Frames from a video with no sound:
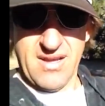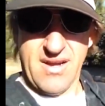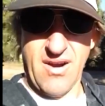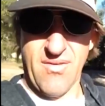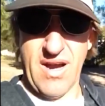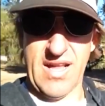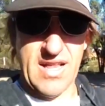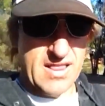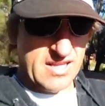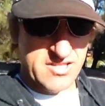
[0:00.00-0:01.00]
All right,
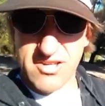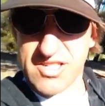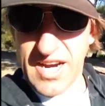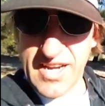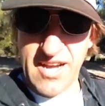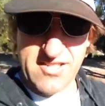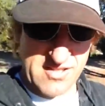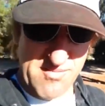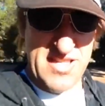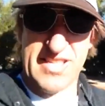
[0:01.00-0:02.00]
let's go check out
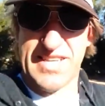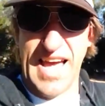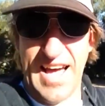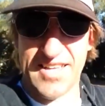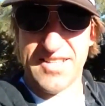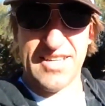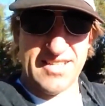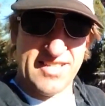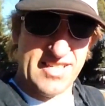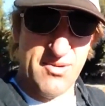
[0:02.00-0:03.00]
some stats
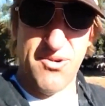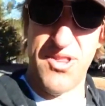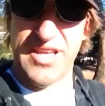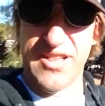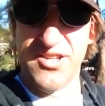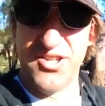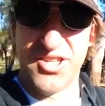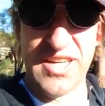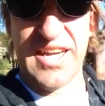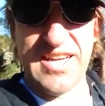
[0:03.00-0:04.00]
and see where the
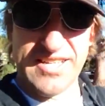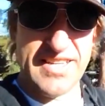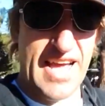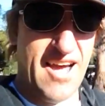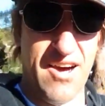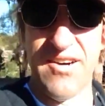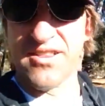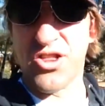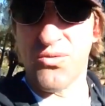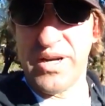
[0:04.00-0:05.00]
illusion is now
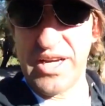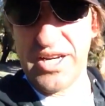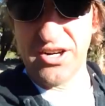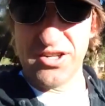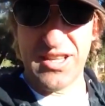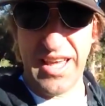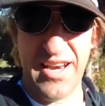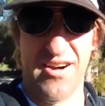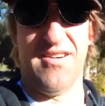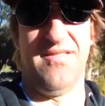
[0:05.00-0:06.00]
three years
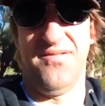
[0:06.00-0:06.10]
later.